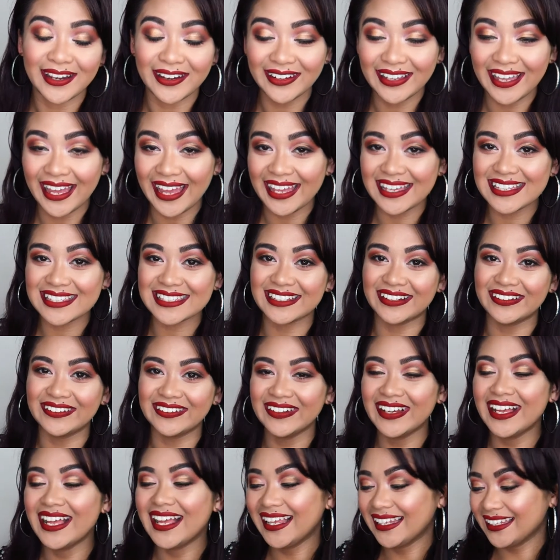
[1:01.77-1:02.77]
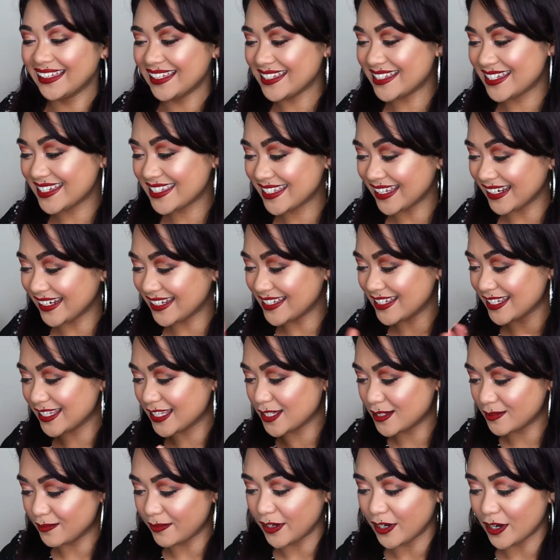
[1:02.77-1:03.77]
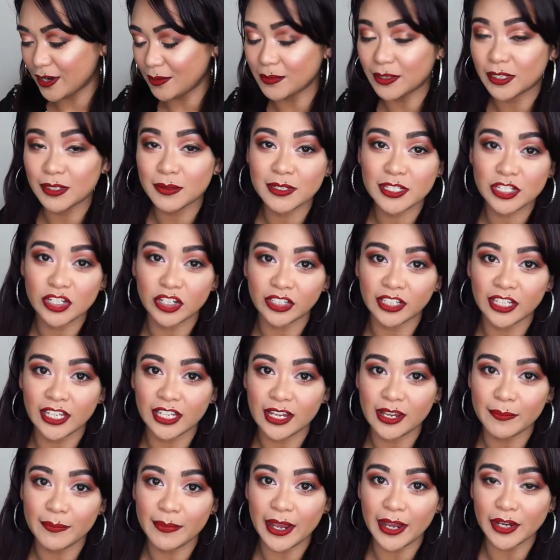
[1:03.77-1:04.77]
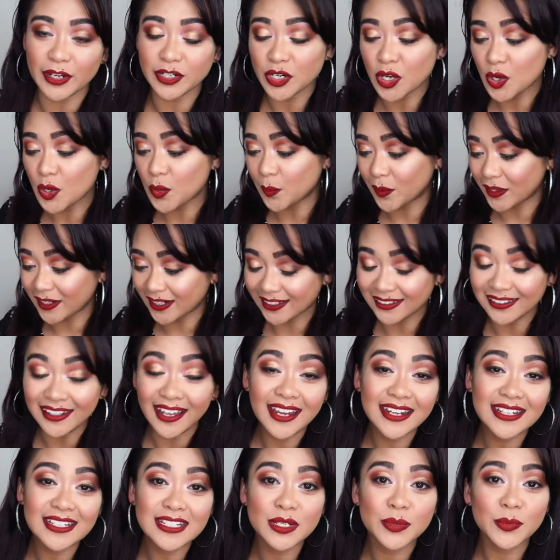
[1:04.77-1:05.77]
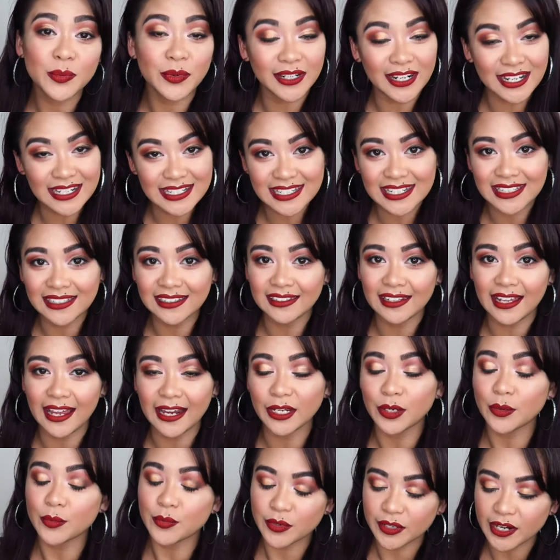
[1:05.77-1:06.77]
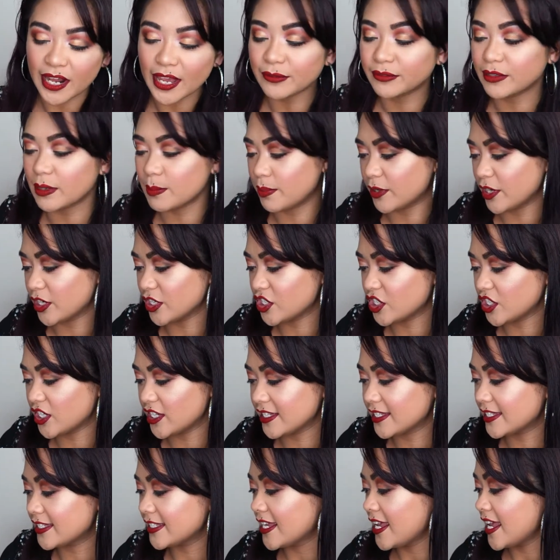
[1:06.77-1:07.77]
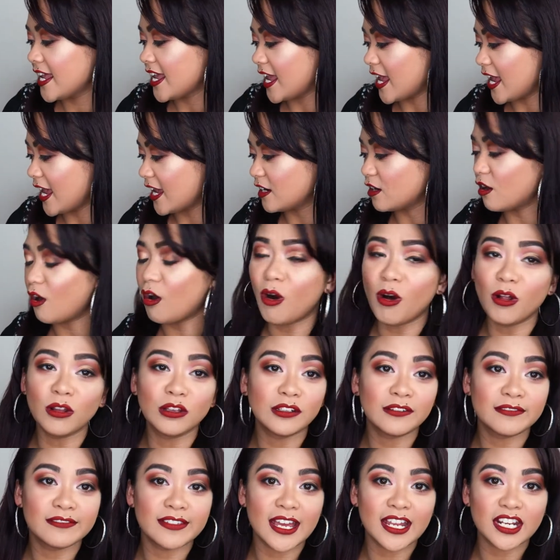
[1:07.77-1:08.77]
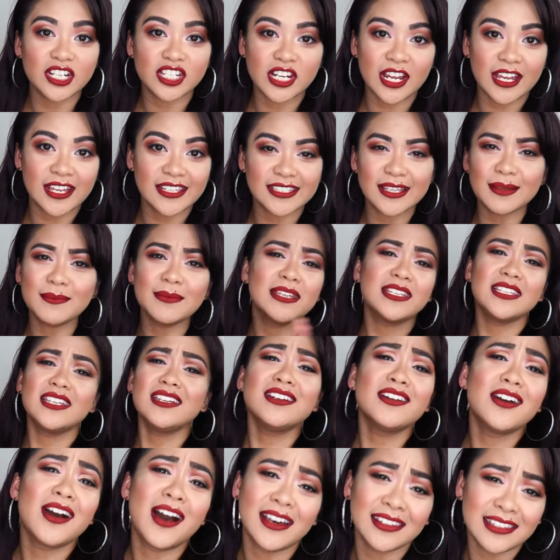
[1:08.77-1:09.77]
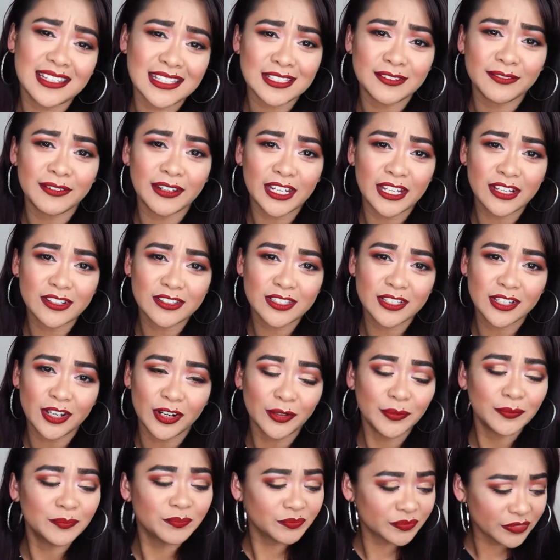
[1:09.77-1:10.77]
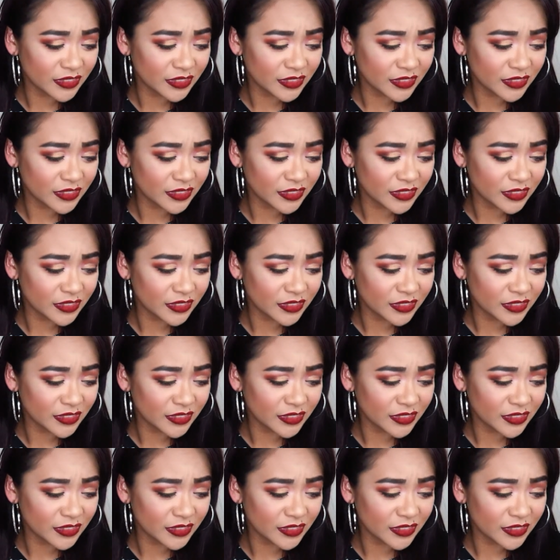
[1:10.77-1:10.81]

Okay, so let's just get into this video. I'm going to be talking about what I liked, what I didn't like, what I repurchased, and all of that jazz. I mean, you know how these videos go.